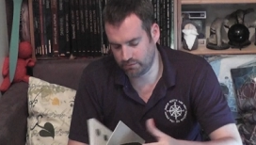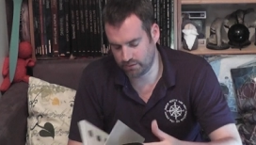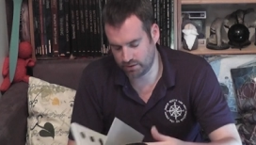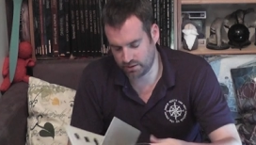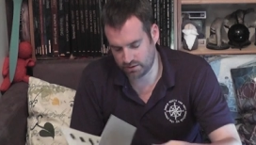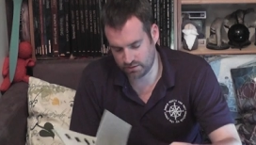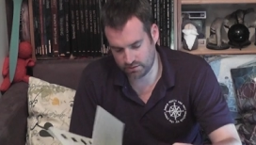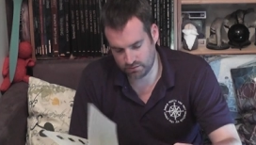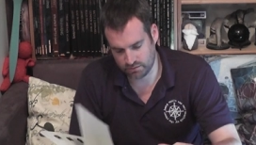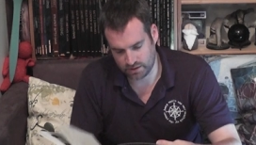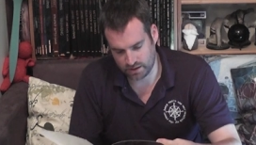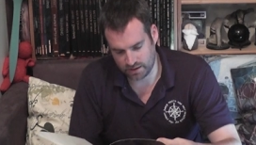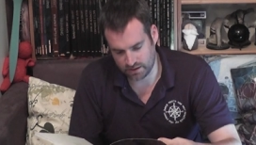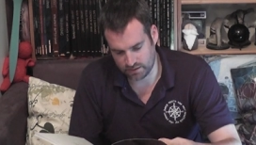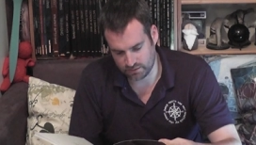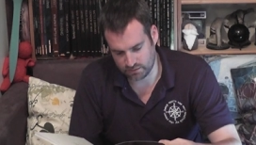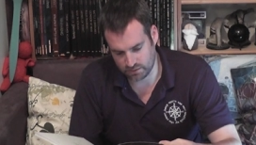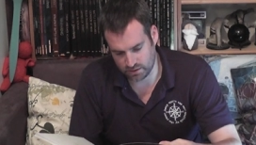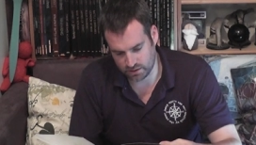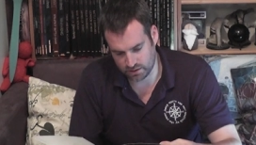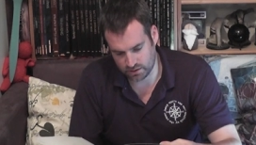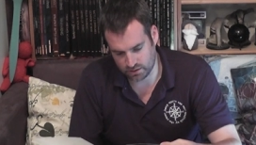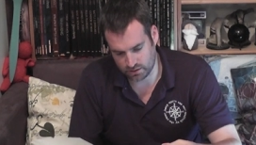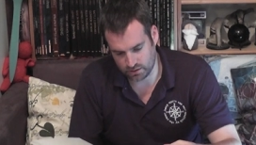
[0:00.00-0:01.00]
original Games
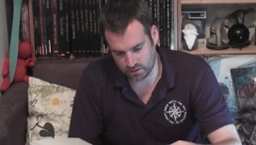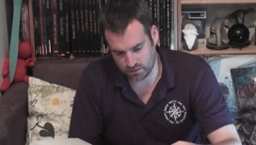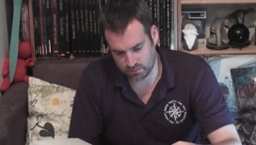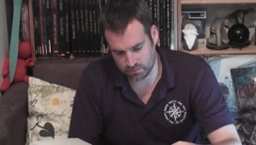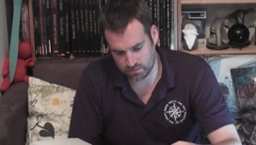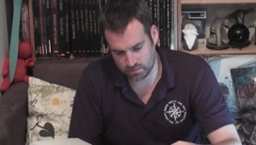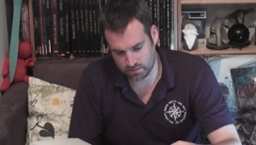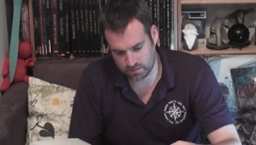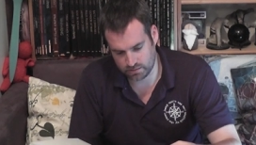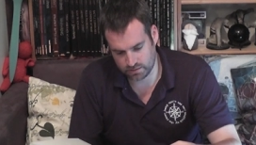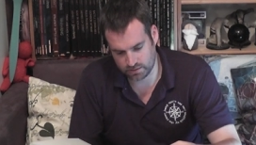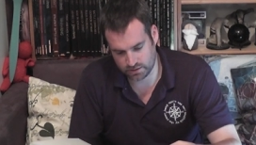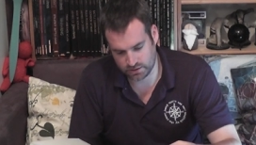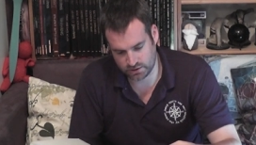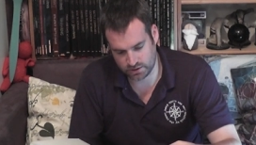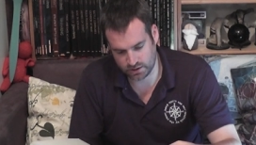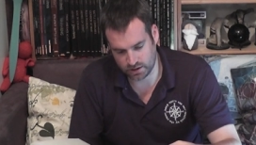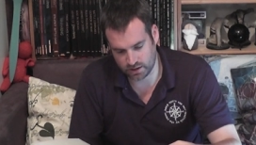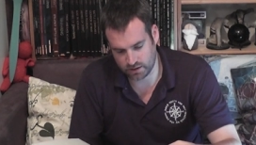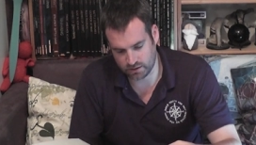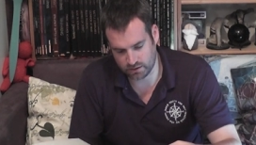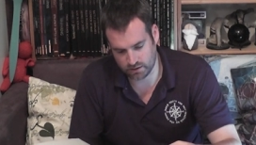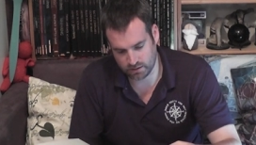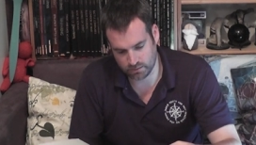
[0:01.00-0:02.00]
Workshop
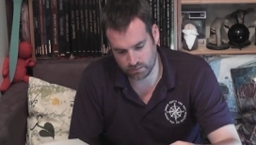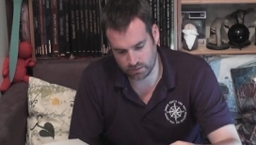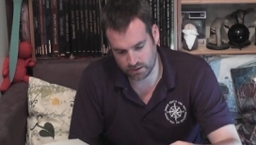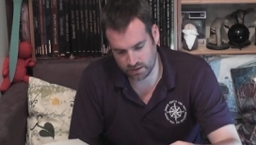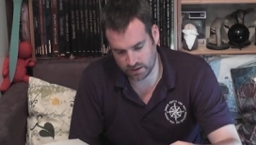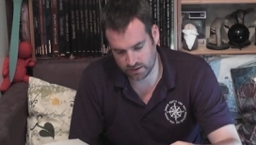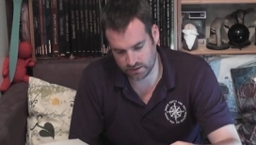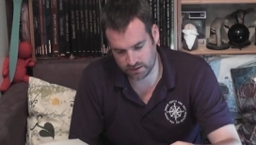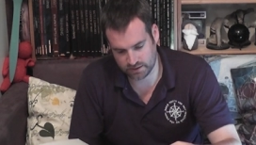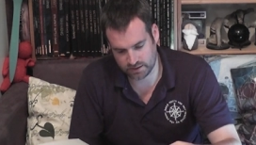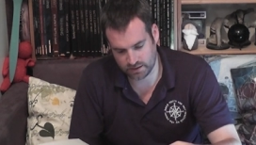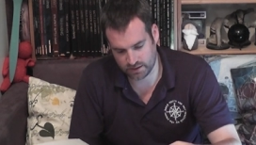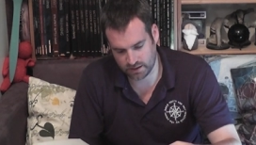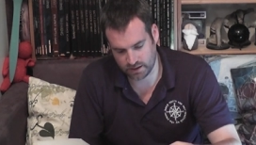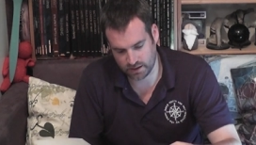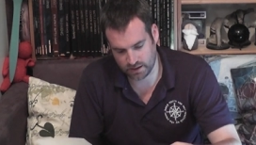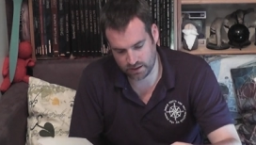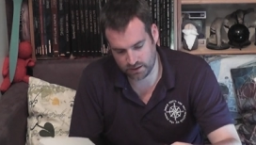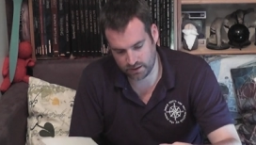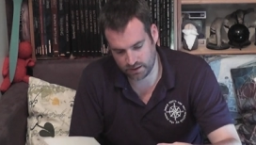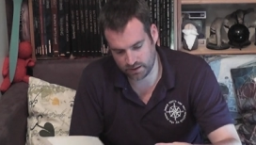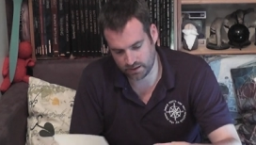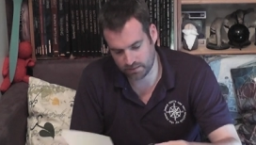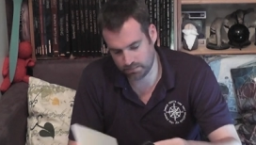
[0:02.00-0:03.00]
Shire Army. I just think
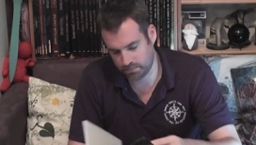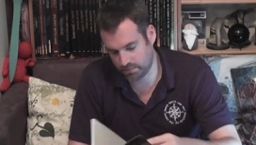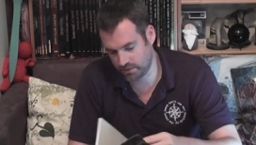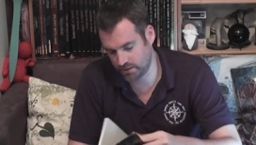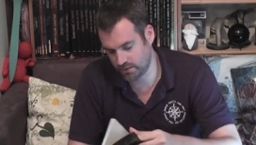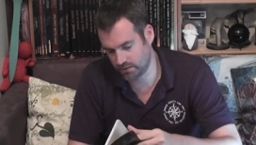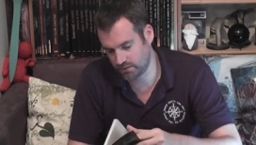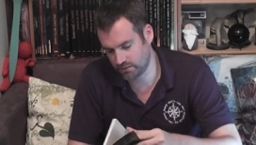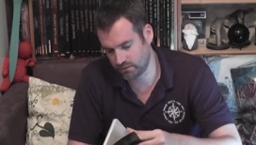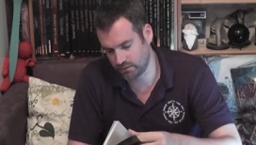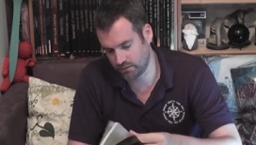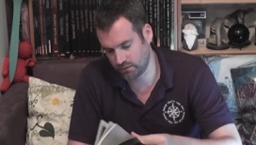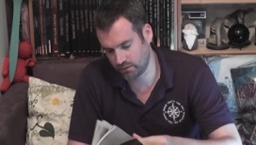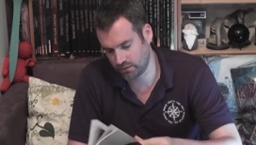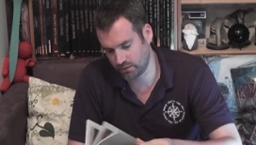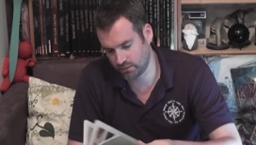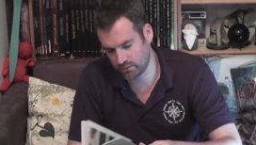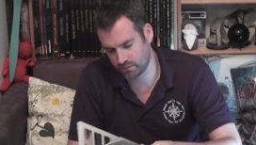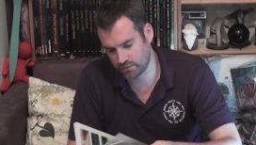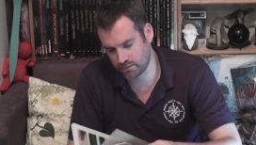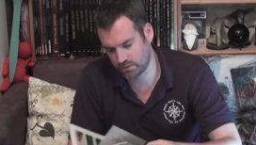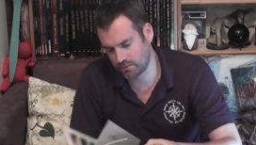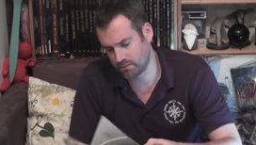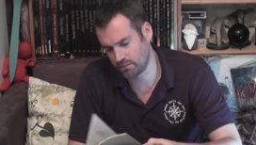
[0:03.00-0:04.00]
I think it's beautiful. I
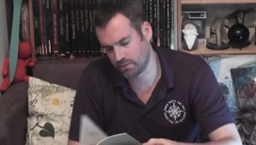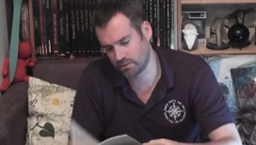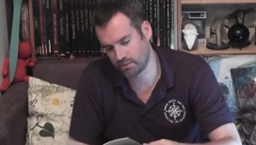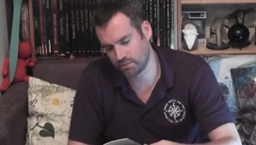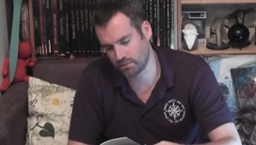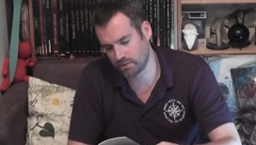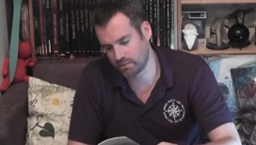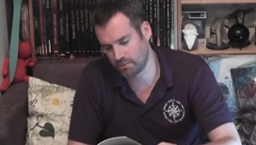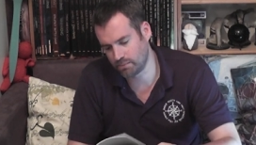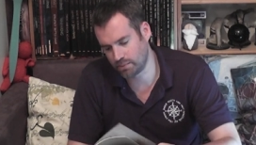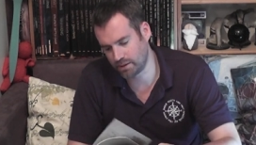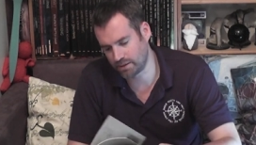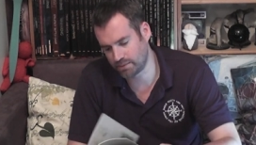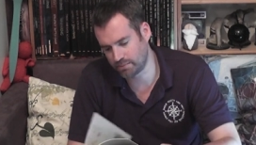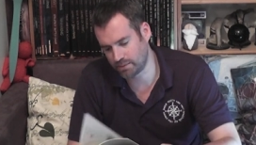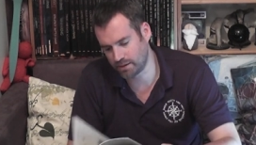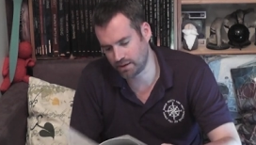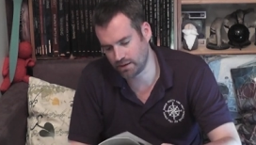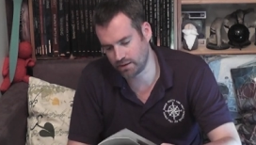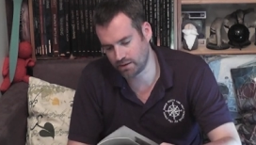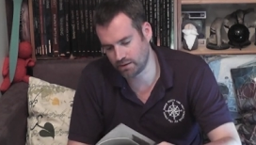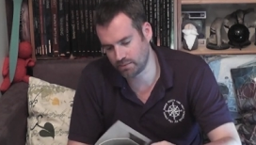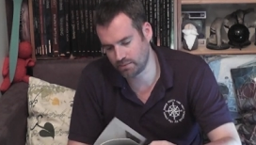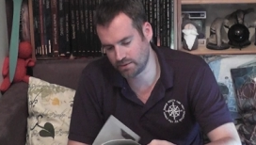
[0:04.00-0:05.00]
think it's one of the best
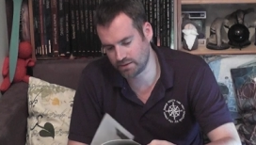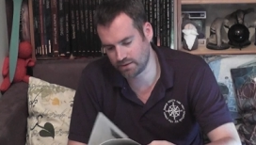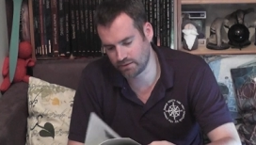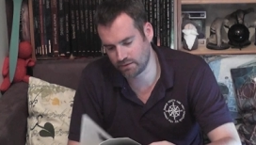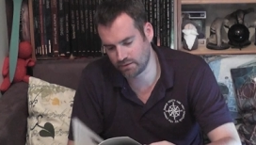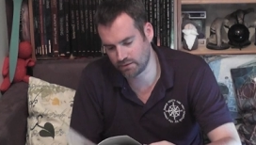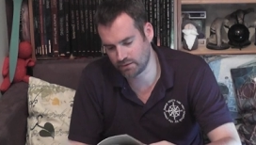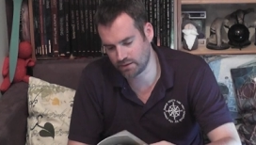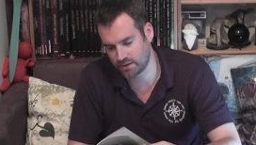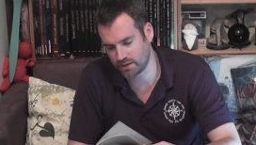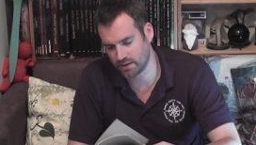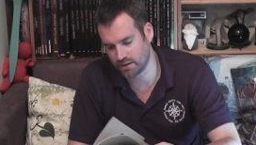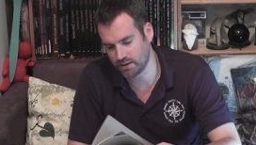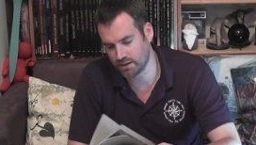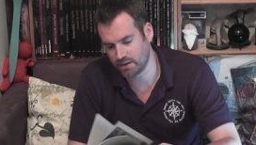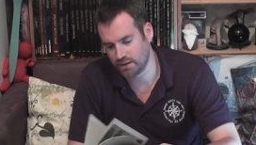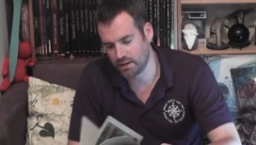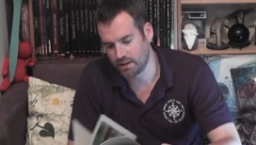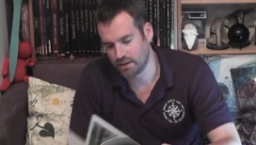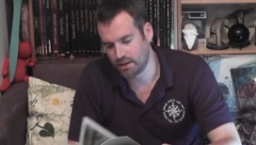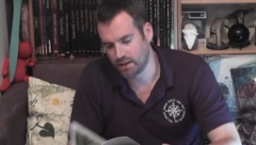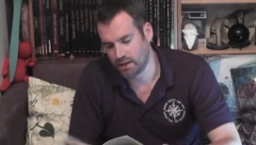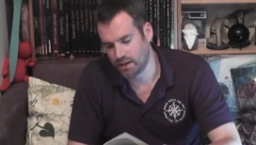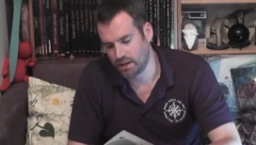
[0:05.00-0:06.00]
painted armies they've ever done.
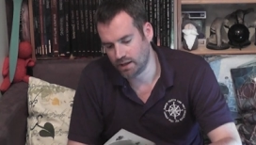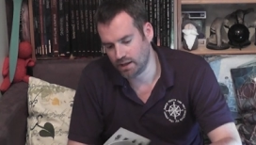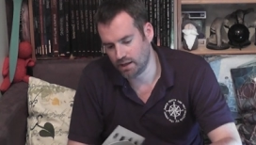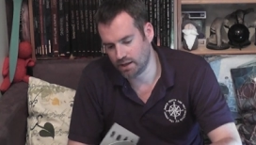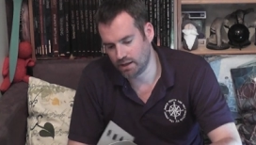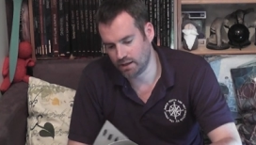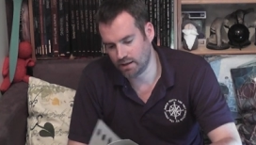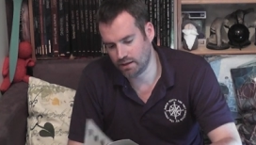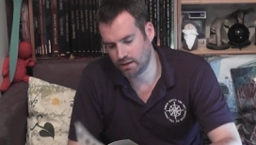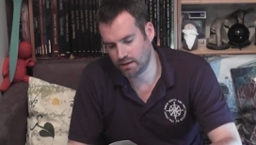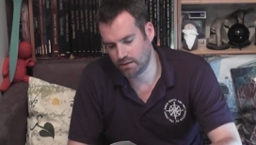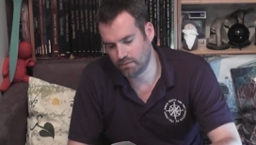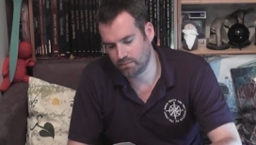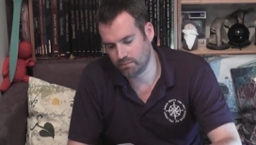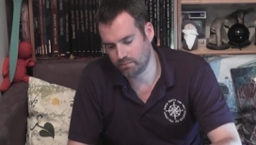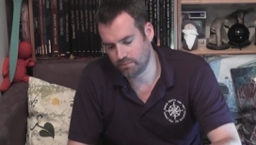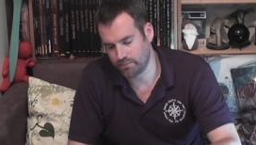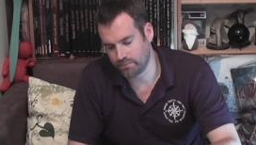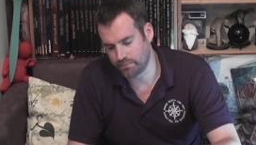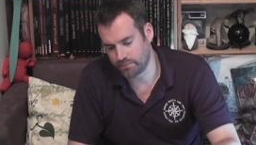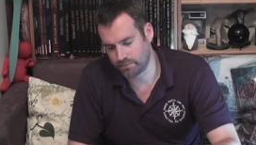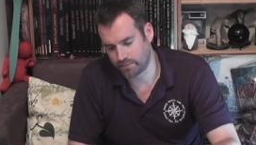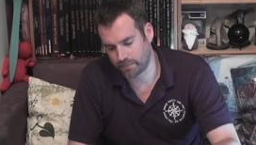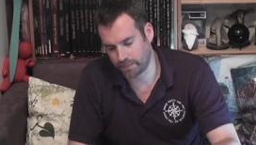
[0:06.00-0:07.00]
And
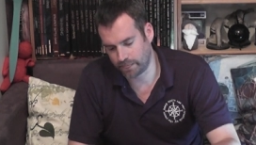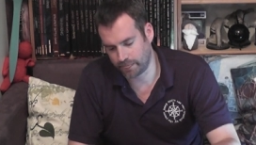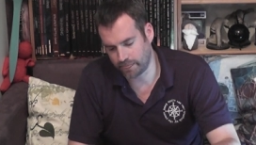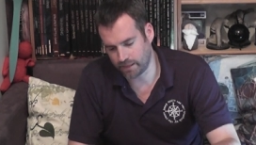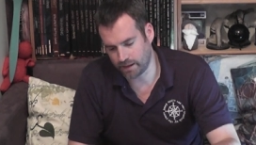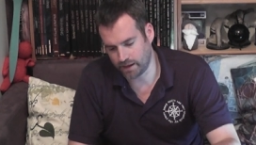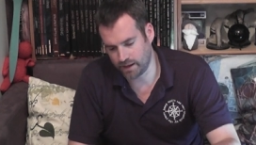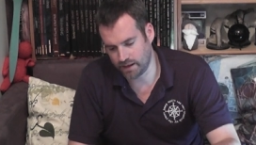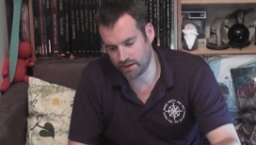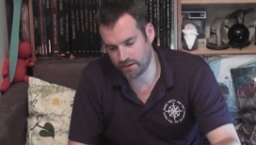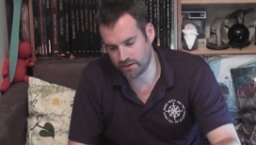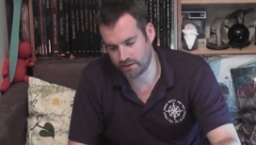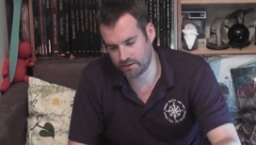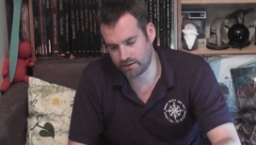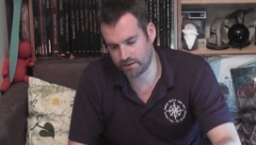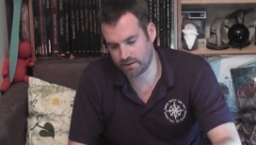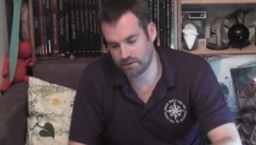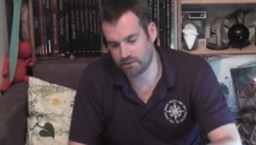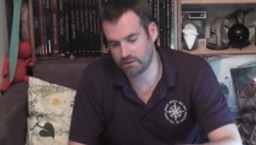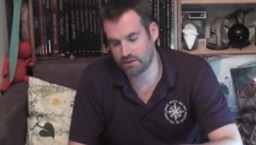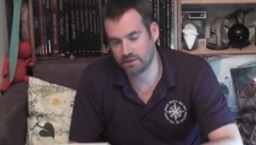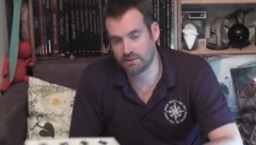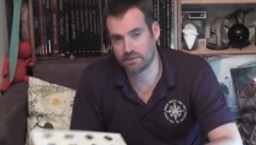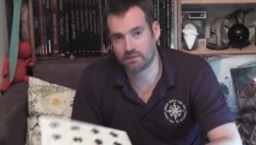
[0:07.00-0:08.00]
um, and
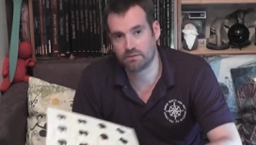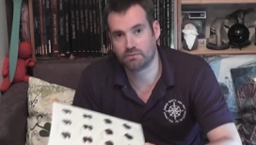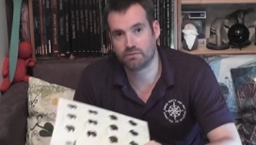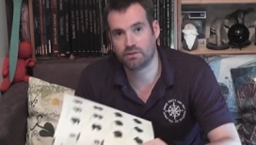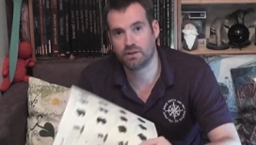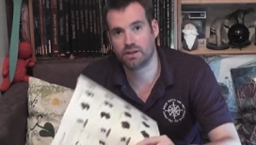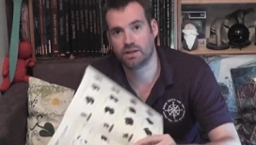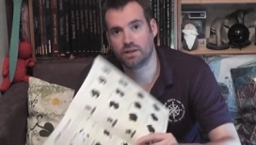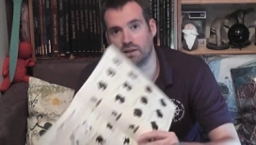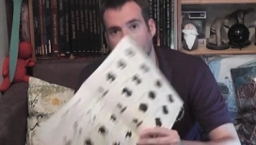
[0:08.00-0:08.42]
there is a really